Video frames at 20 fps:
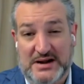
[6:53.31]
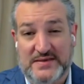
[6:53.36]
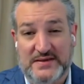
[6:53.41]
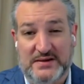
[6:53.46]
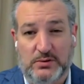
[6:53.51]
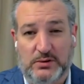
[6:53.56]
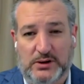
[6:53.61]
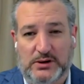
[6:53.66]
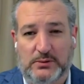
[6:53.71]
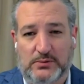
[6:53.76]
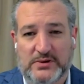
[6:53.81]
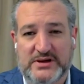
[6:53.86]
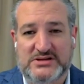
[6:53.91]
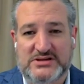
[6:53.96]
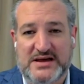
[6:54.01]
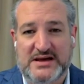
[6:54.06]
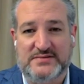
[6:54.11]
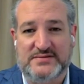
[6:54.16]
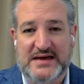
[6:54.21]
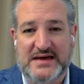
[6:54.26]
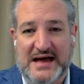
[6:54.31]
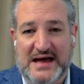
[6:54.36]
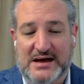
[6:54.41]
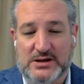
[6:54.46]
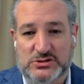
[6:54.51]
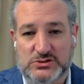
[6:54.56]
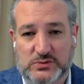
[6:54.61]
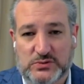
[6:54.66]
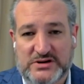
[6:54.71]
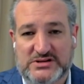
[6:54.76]
I think we're going to retake the
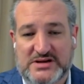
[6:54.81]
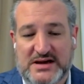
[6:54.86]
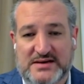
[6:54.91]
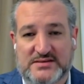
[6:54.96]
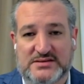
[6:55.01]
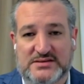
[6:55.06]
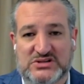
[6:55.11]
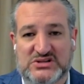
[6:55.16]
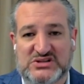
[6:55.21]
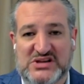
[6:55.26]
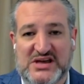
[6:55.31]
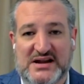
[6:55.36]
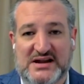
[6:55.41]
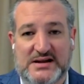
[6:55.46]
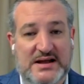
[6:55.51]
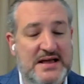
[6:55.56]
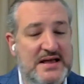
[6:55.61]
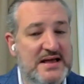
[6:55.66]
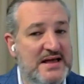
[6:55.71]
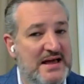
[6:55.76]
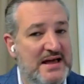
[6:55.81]
House, retake the Senate,